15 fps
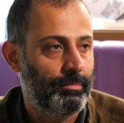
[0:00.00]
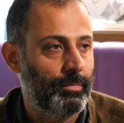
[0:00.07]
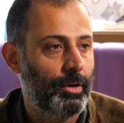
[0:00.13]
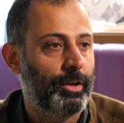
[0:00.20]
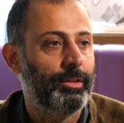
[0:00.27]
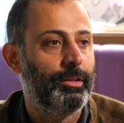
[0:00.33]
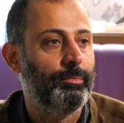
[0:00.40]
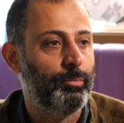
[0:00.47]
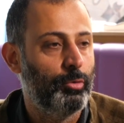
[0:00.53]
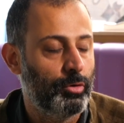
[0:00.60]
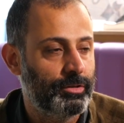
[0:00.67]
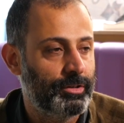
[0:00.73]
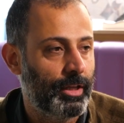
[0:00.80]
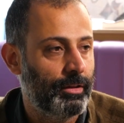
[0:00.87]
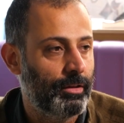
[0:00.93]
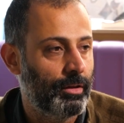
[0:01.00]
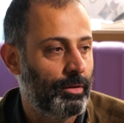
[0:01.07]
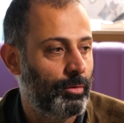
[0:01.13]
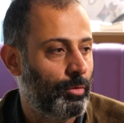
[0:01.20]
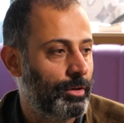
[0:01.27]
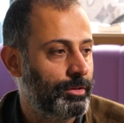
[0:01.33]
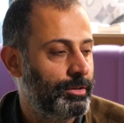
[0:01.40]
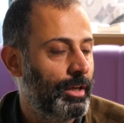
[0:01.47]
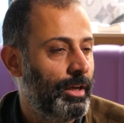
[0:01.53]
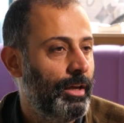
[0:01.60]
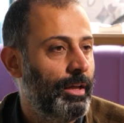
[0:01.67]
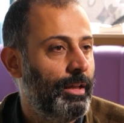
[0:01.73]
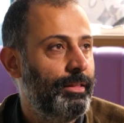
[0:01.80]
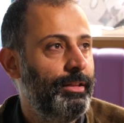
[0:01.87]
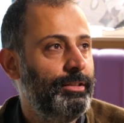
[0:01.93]
like the books and the other ones,
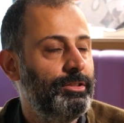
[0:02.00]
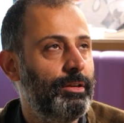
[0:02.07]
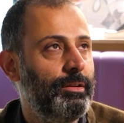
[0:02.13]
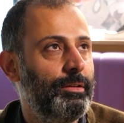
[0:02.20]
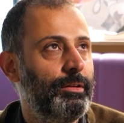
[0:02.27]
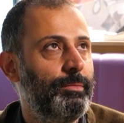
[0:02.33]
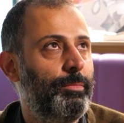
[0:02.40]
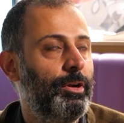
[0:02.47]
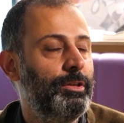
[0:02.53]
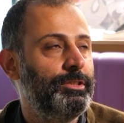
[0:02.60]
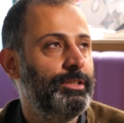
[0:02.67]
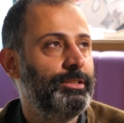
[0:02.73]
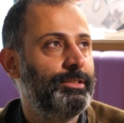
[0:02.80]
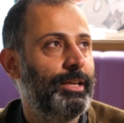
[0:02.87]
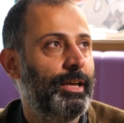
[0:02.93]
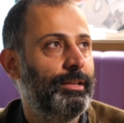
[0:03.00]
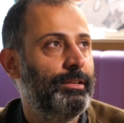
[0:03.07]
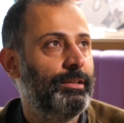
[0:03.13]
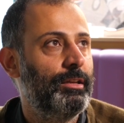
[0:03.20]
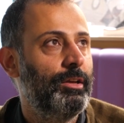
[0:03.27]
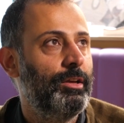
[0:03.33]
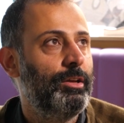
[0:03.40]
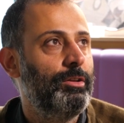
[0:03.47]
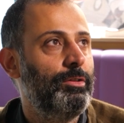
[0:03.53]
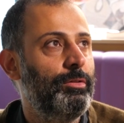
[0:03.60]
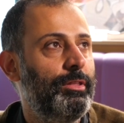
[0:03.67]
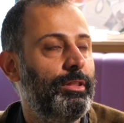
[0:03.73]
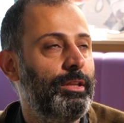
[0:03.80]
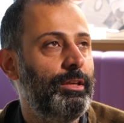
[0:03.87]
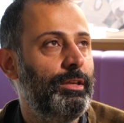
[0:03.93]
these are the projects that you
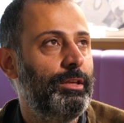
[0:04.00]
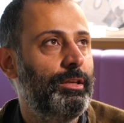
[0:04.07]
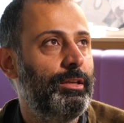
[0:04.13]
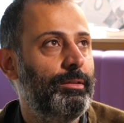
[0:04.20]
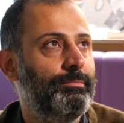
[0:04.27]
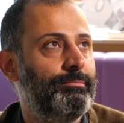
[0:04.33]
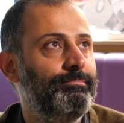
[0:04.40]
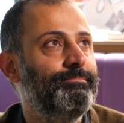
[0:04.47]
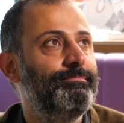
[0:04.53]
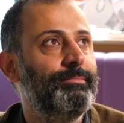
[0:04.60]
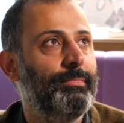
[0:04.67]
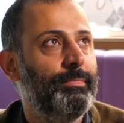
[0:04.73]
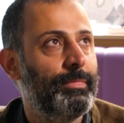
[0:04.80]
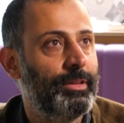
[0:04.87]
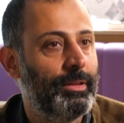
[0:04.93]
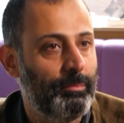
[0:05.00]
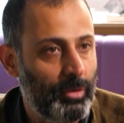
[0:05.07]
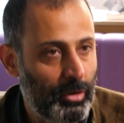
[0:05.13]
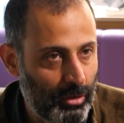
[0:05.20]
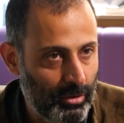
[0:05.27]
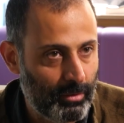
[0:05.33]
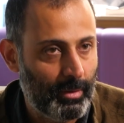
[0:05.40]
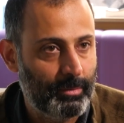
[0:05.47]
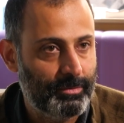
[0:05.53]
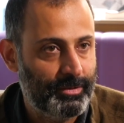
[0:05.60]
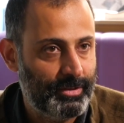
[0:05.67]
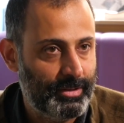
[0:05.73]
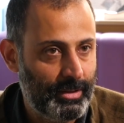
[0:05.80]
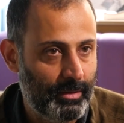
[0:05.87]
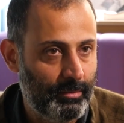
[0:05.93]
think the medium of
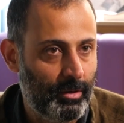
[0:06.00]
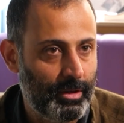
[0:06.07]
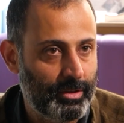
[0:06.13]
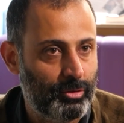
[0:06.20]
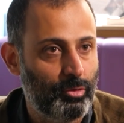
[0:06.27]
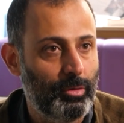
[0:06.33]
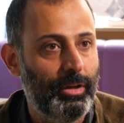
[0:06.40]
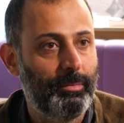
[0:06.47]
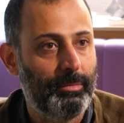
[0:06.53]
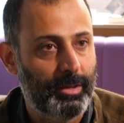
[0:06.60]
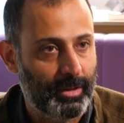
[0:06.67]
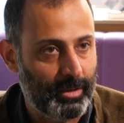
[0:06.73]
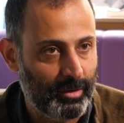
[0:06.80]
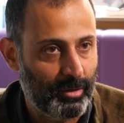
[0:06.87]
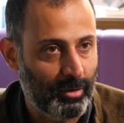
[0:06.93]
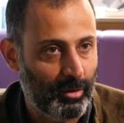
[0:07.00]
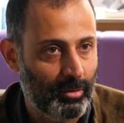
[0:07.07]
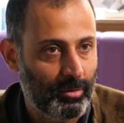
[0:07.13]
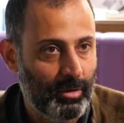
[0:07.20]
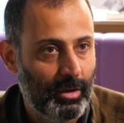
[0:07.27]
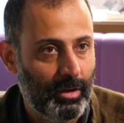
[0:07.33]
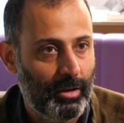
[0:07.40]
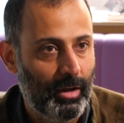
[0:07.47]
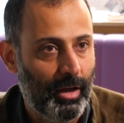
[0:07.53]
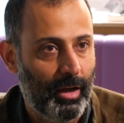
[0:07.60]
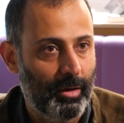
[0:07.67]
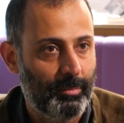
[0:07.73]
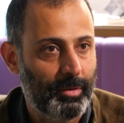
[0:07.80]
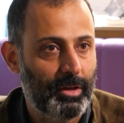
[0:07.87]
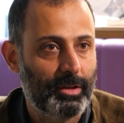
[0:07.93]
cinema is too limited,
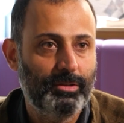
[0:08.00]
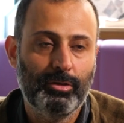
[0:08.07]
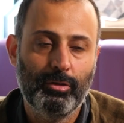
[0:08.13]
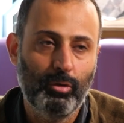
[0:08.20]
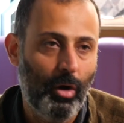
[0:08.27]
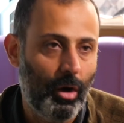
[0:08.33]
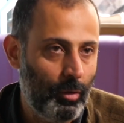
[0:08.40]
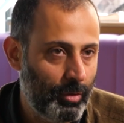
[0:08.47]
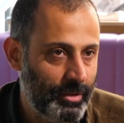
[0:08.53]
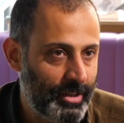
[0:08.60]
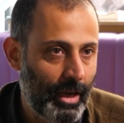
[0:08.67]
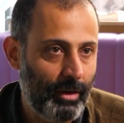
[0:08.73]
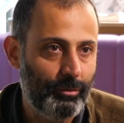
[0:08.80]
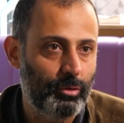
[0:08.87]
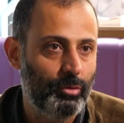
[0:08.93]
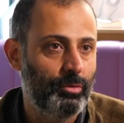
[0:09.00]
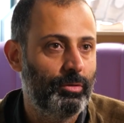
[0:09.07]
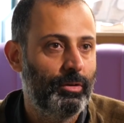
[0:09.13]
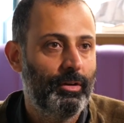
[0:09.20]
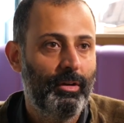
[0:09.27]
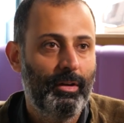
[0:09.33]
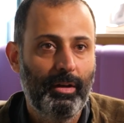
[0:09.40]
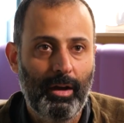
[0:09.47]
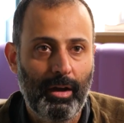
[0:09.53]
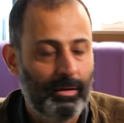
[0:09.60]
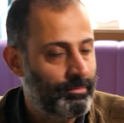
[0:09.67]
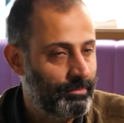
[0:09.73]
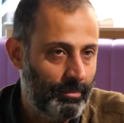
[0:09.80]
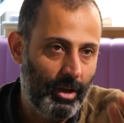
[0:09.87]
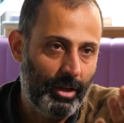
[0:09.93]
because you always have to,
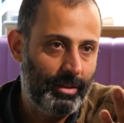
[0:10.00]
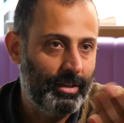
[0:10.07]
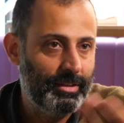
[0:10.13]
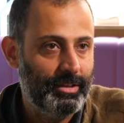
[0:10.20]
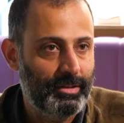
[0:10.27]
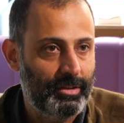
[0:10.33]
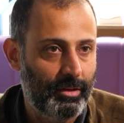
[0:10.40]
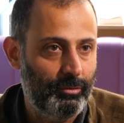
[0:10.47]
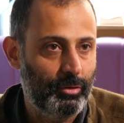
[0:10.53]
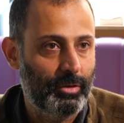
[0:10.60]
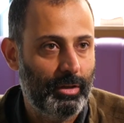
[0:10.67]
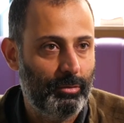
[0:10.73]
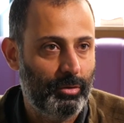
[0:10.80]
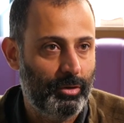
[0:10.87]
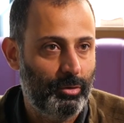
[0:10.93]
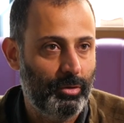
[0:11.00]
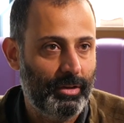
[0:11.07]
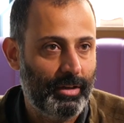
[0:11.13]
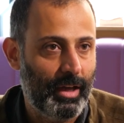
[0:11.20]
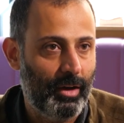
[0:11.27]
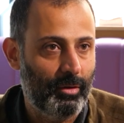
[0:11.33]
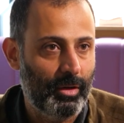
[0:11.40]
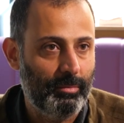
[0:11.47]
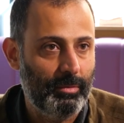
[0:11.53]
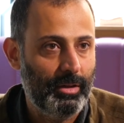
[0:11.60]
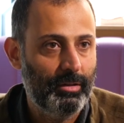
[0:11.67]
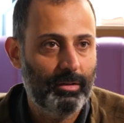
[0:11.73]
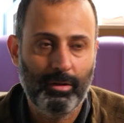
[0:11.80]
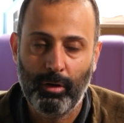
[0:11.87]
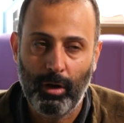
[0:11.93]
like this interview that we're doing now,
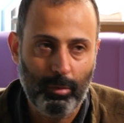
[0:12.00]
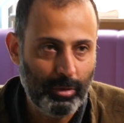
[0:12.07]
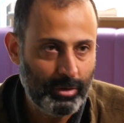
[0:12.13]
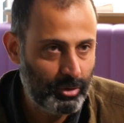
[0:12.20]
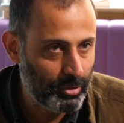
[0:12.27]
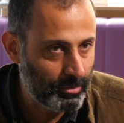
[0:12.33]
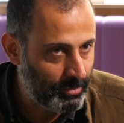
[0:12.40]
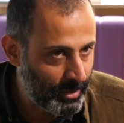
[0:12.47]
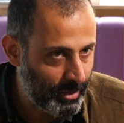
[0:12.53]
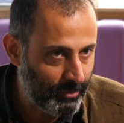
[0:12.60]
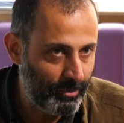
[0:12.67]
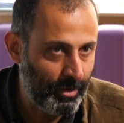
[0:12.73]
there always should be a